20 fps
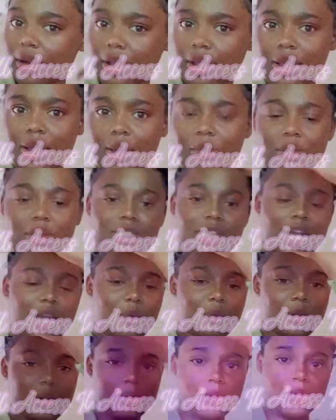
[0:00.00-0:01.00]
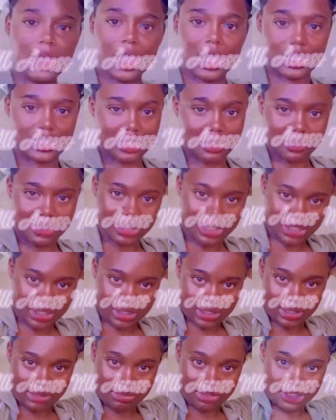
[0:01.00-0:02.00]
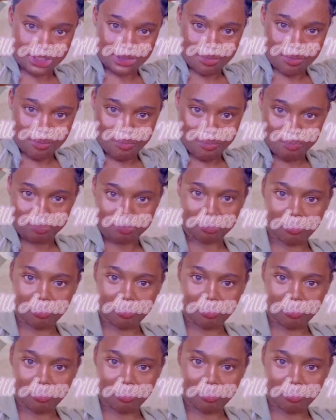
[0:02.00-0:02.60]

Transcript: Damn, what y'all wanted me to ask the questions or some shit?